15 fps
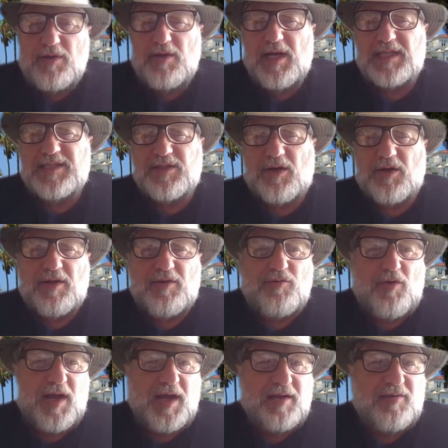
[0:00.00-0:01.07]
I started
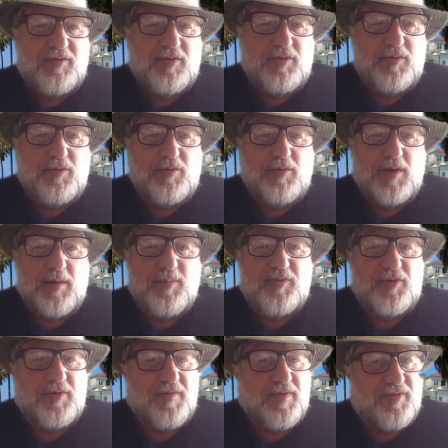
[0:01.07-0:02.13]
trying to
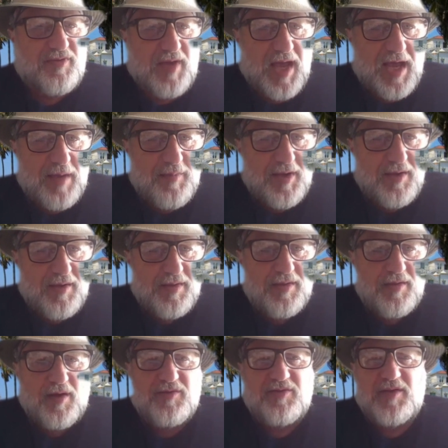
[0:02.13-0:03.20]
observe the Sabbath
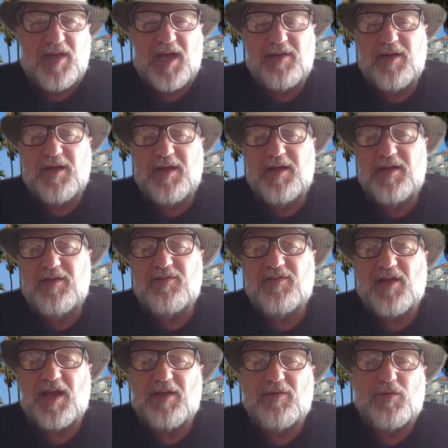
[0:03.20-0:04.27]
on Saturdays.
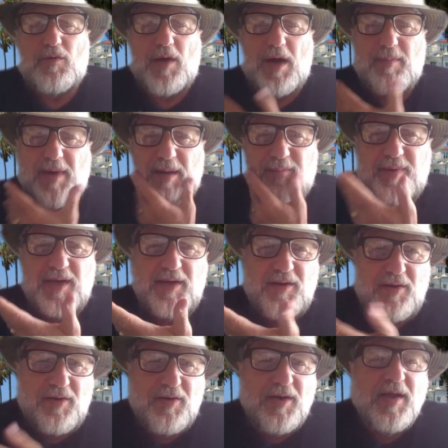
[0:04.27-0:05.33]
I grew out my
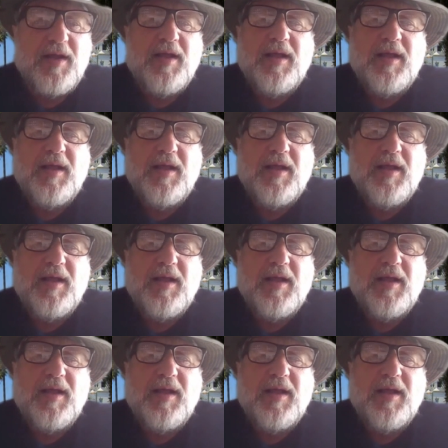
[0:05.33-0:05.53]
beard.